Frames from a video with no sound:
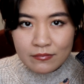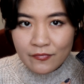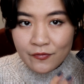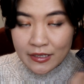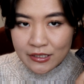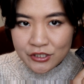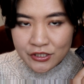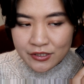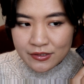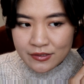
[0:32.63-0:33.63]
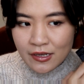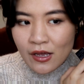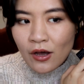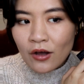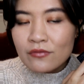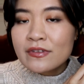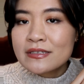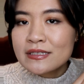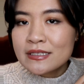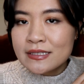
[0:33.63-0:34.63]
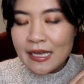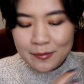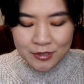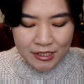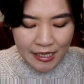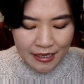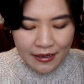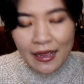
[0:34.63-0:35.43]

finishes of this same shade,